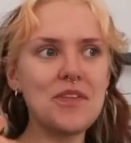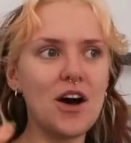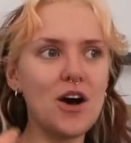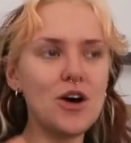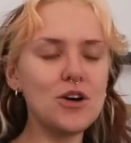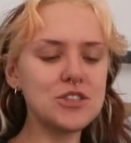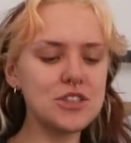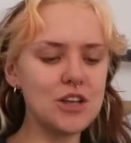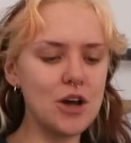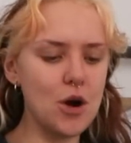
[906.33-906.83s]

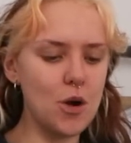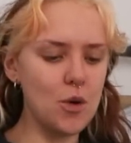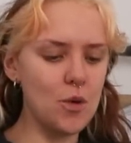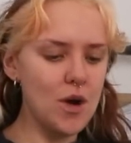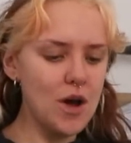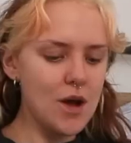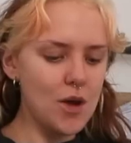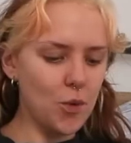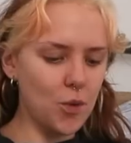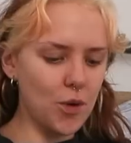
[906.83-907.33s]

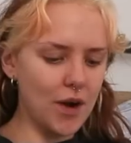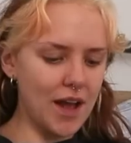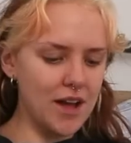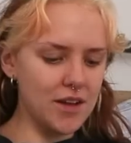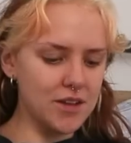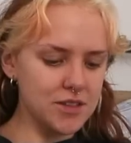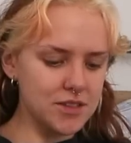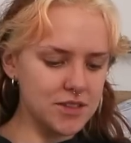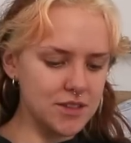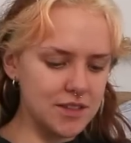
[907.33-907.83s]
Also, what
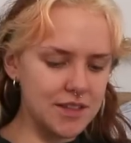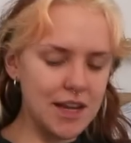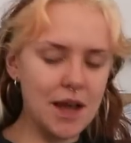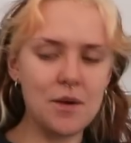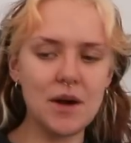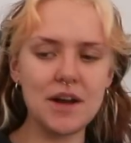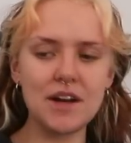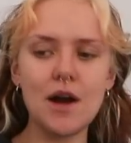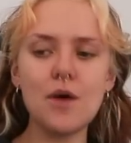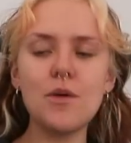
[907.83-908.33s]
else?
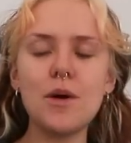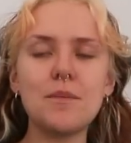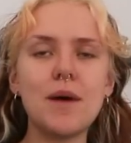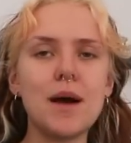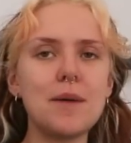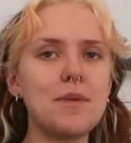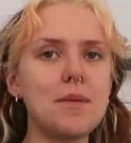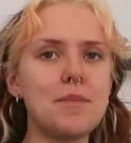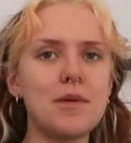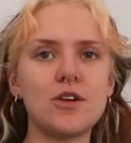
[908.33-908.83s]
Now I know it
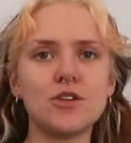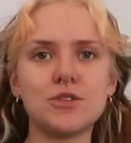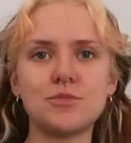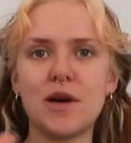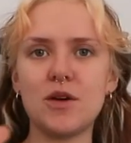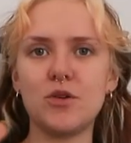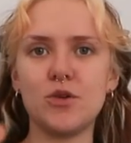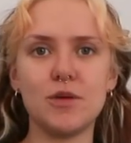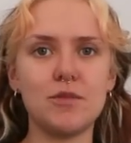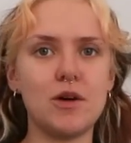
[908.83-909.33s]
might be because
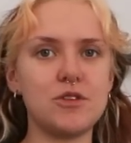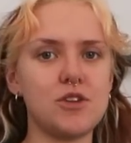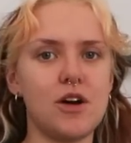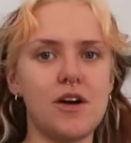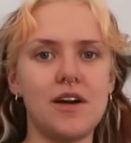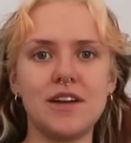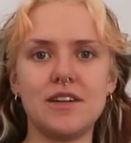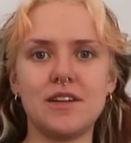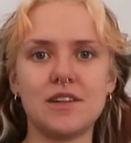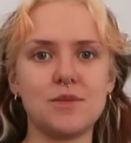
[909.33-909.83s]
my hormones are
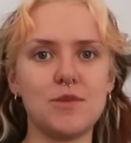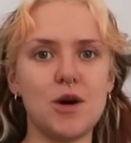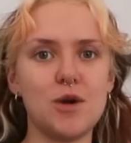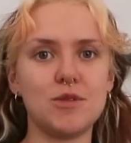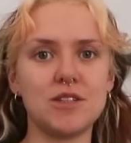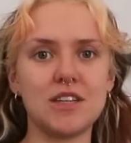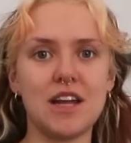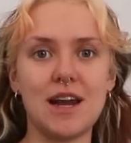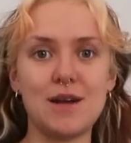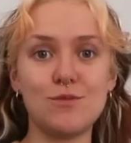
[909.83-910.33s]
heightened at the
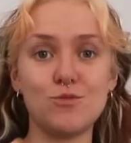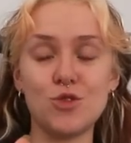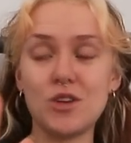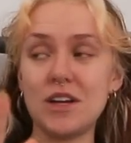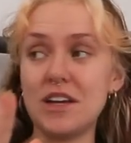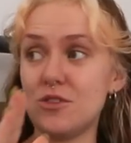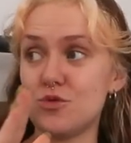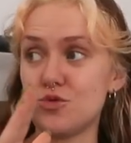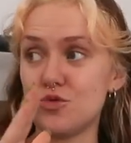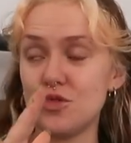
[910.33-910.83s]
moment and I'm
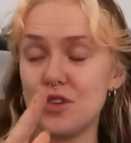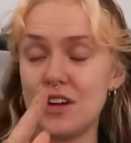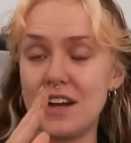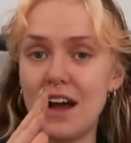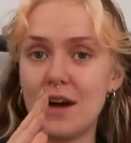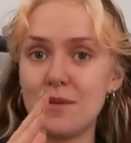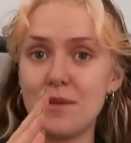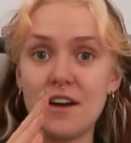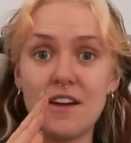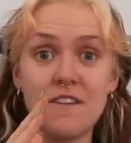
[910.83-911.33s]
at
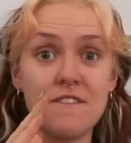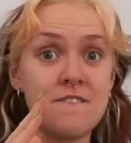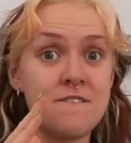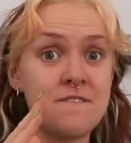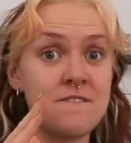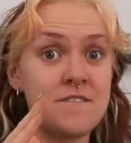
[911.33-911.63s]
a